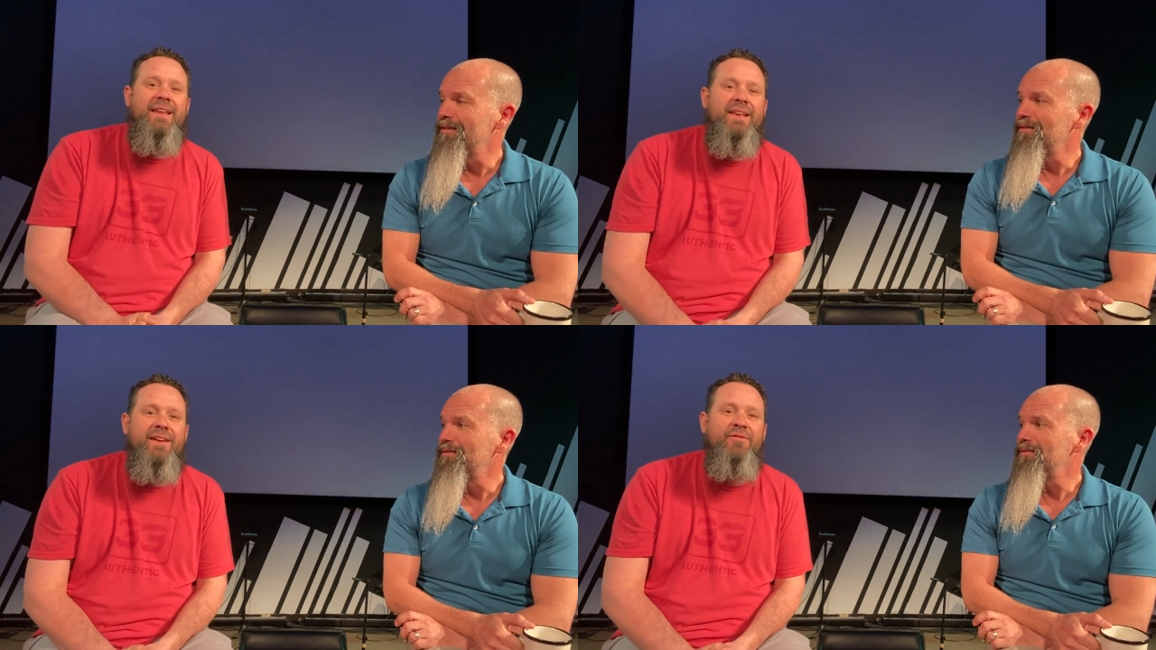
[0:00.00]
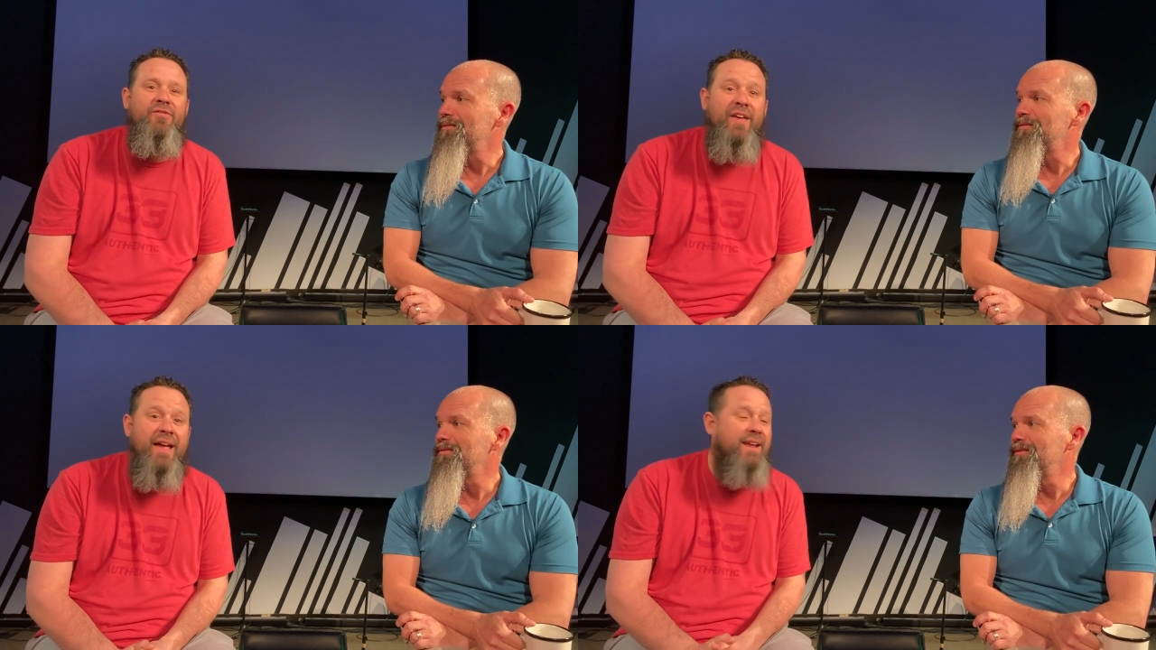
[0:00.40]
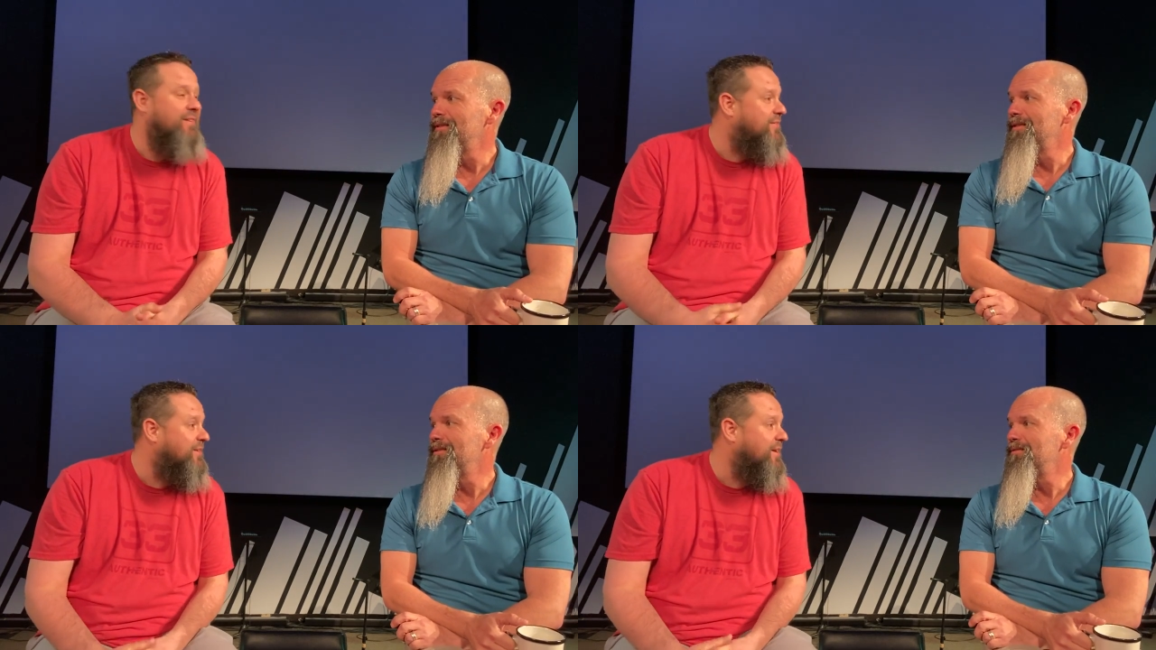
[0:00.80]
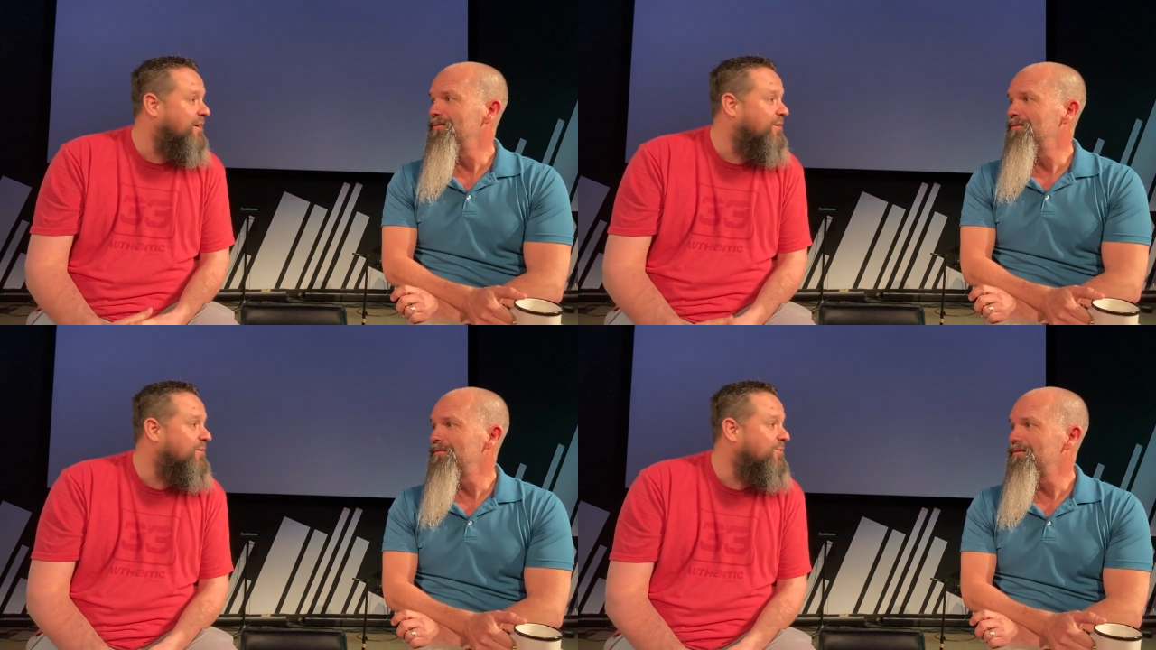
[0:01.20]
Speaker 1: to give thanks, you
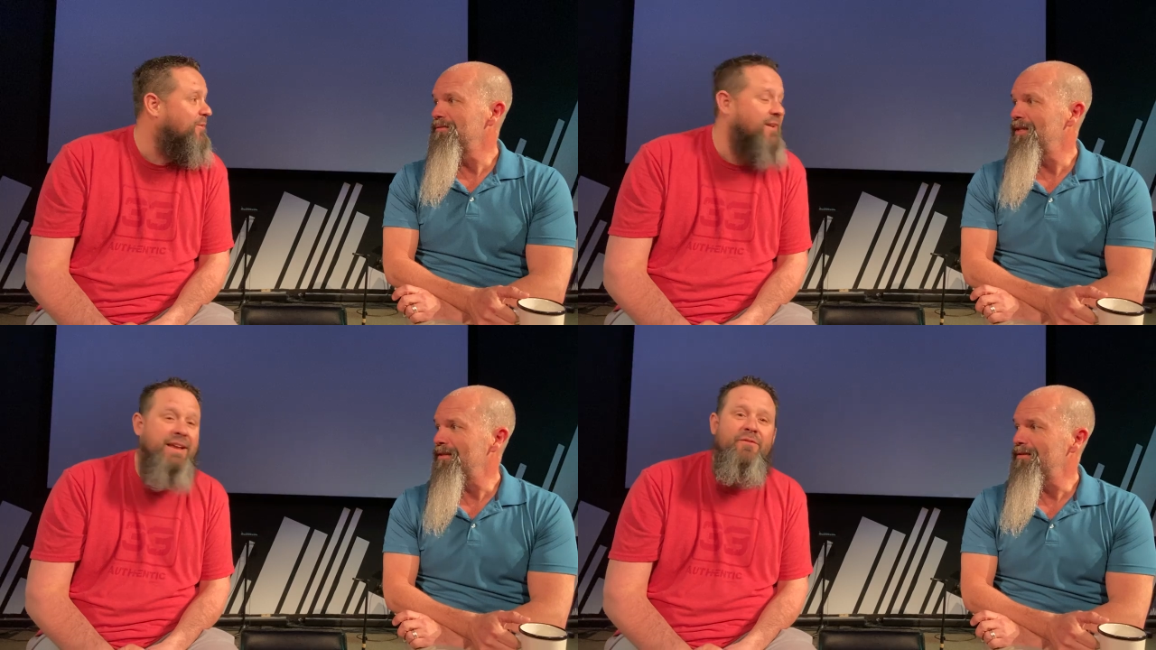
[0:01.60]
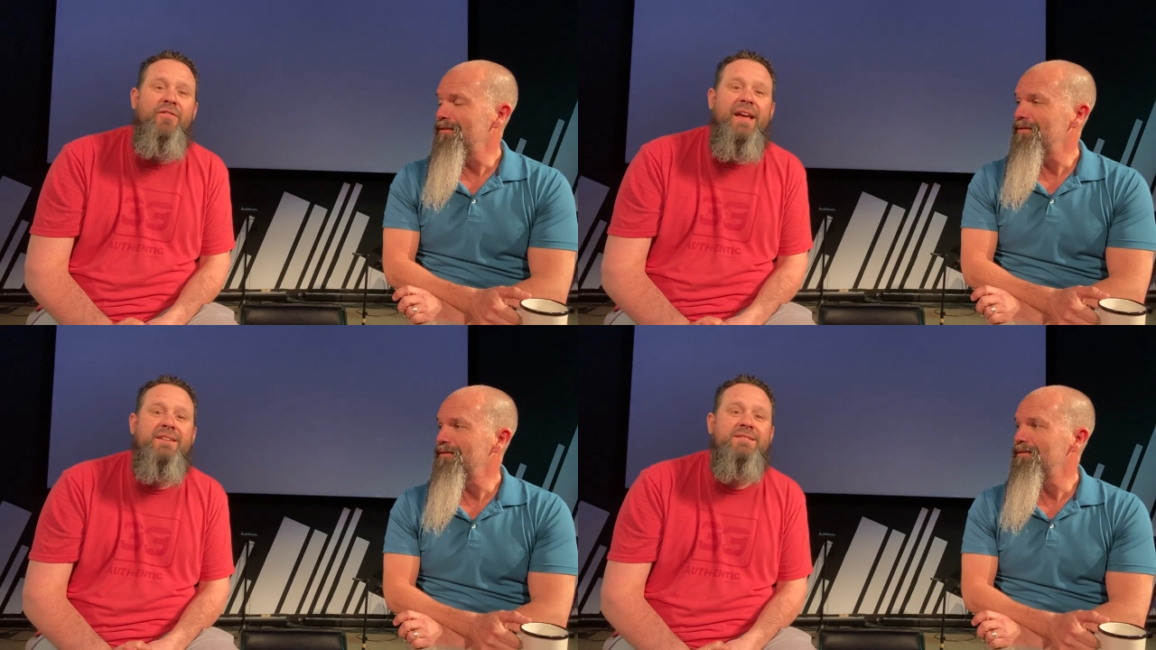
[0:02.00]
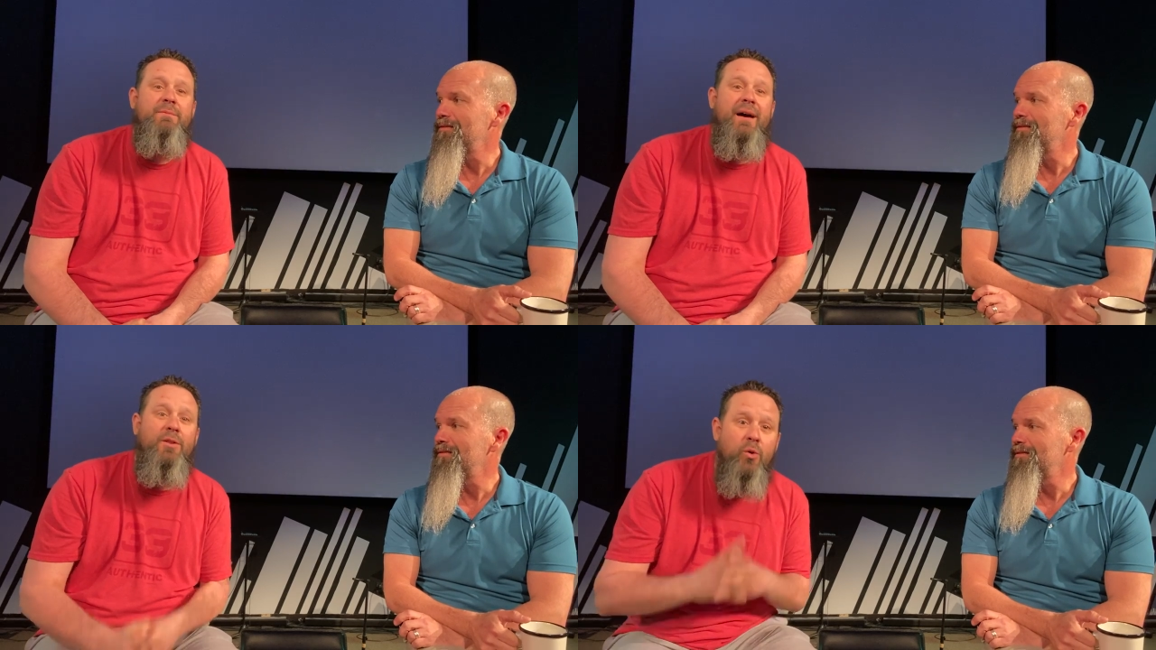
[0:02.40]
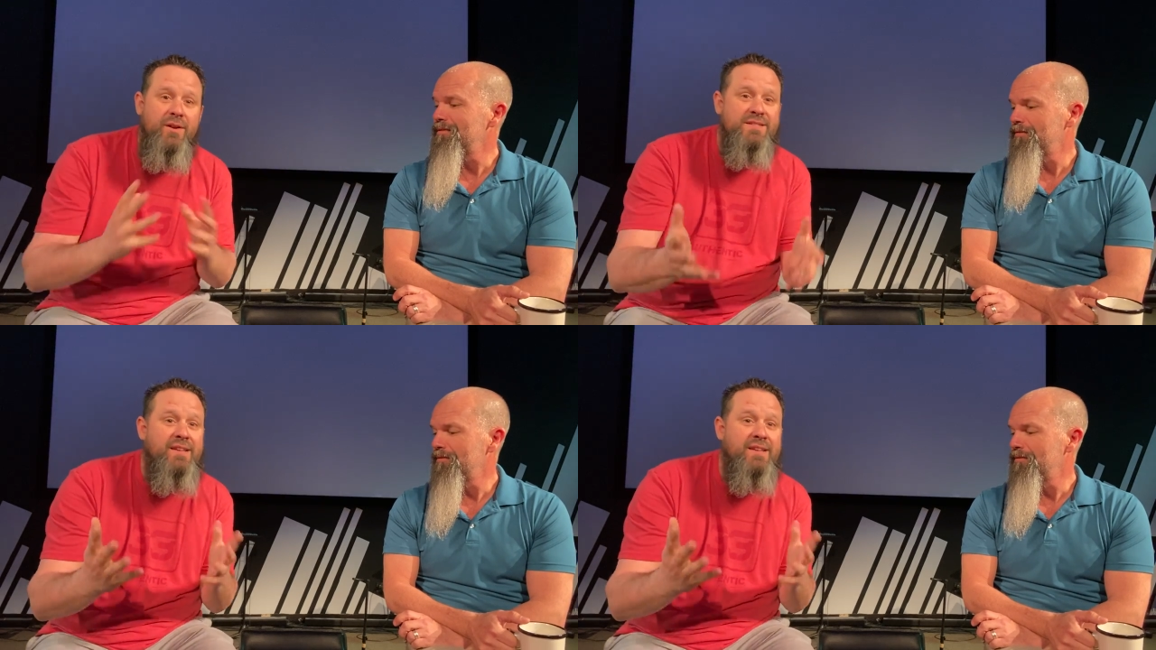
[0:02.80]
know. want to yeah. give thanks to my Lord and